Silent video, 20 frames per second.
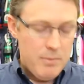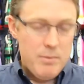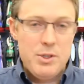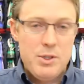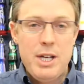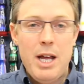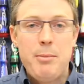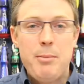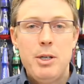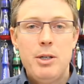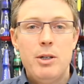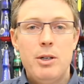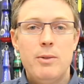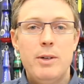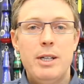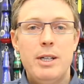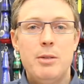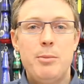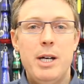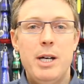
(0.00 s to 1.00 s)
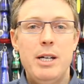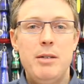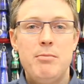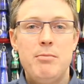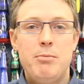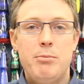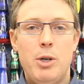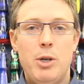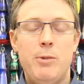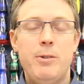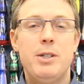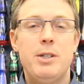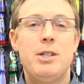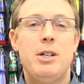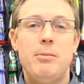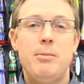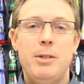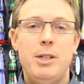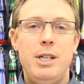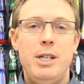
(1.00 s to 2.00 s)
Snapper around the bay, perfect
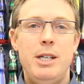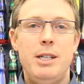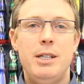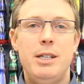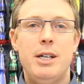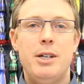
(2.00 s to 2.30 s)
time of the year to